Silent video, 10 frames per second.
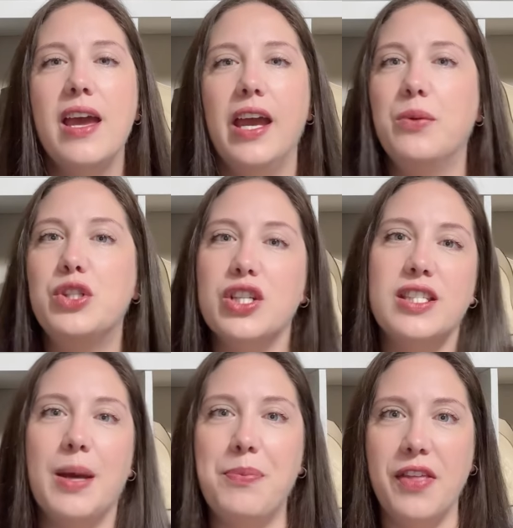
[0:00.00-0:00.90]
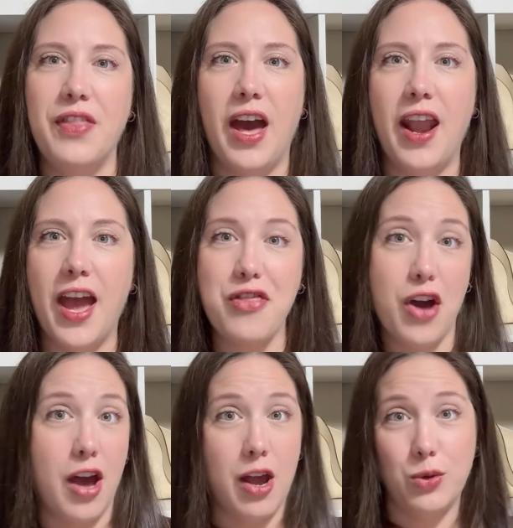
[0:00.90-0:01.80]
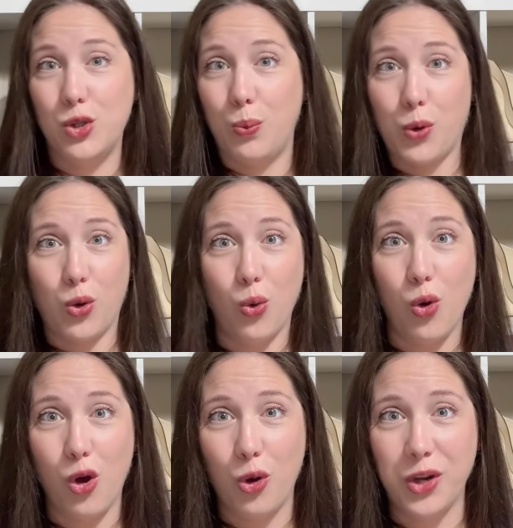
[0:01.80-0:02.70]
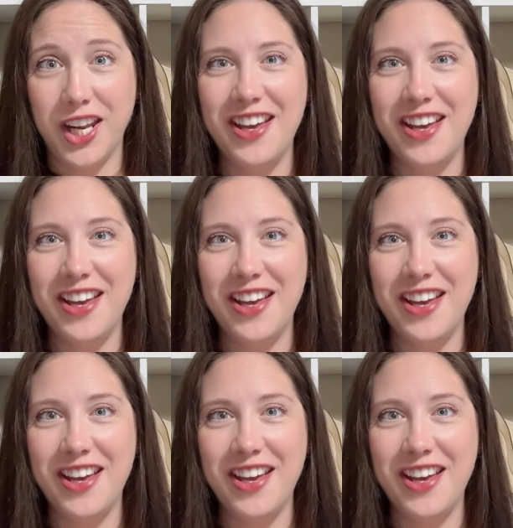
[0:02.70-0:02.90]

It was just something that I thought I was super cool owning.